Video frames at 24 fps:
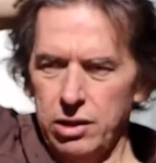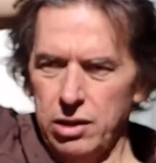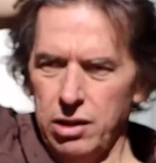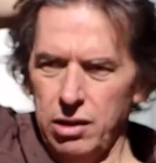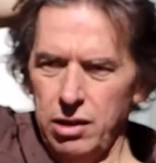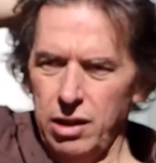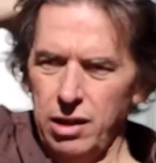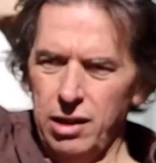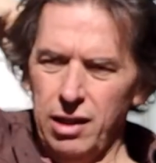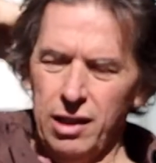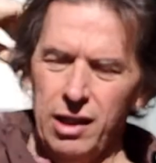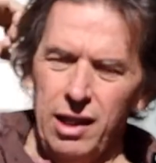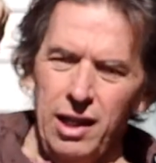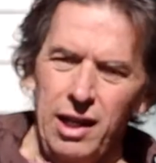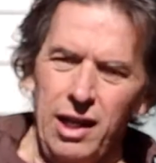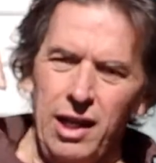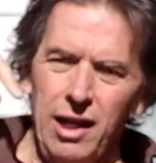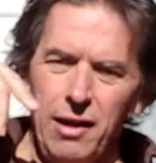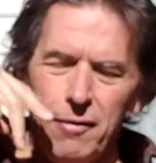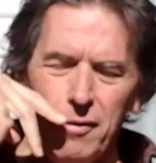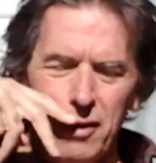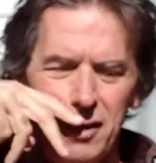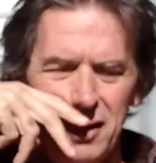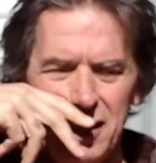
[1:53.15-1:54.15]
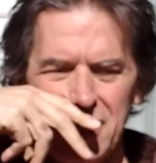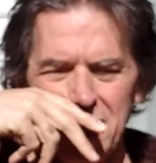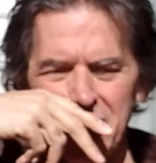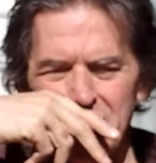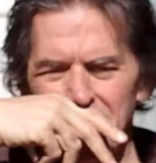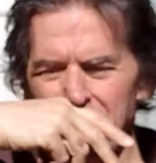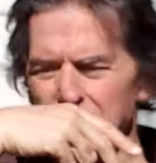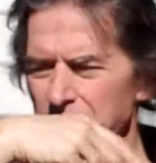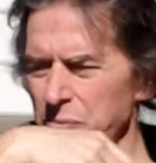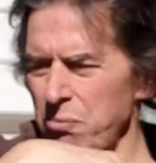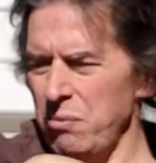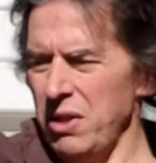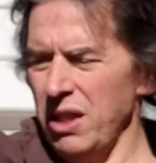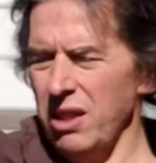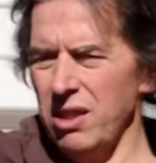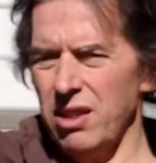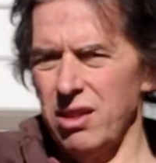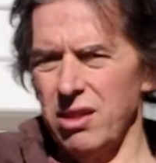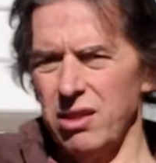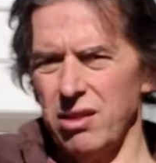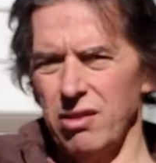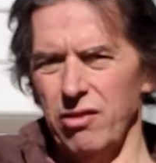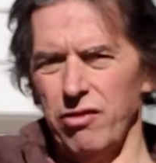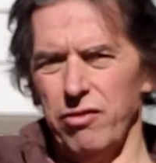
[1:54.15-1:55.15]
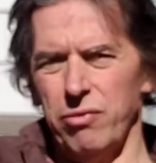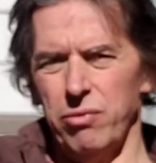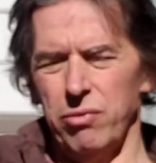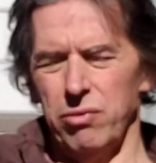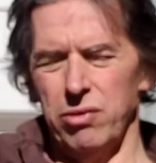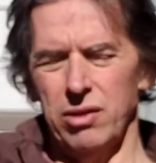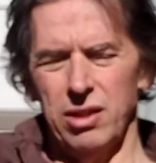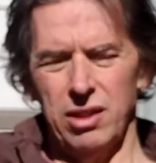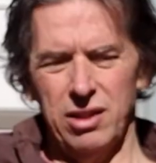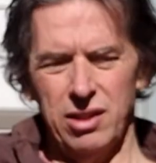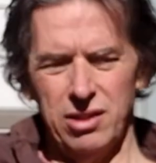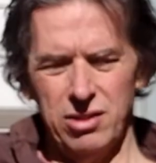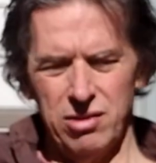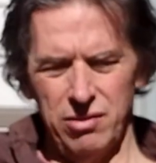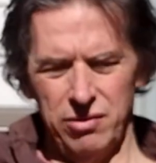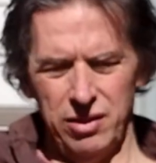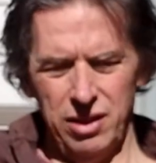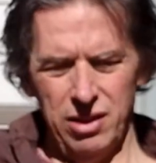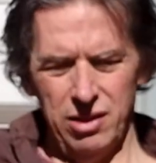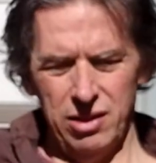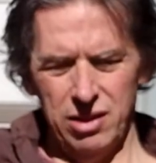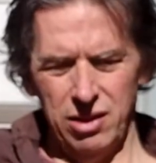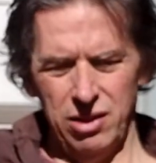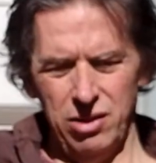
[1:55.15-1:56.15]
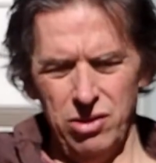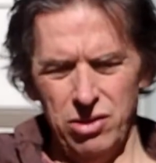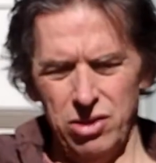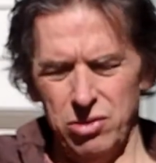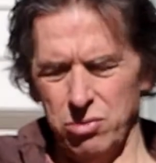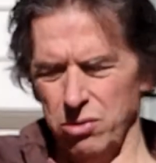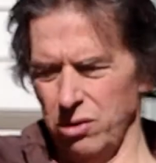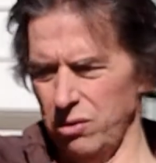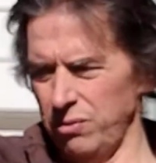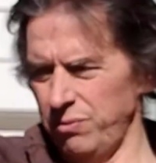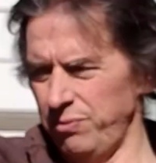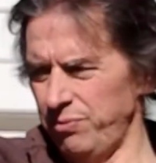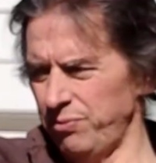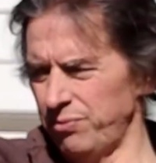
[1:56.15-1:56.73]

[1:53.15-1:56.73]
And this sort of myth of, the usual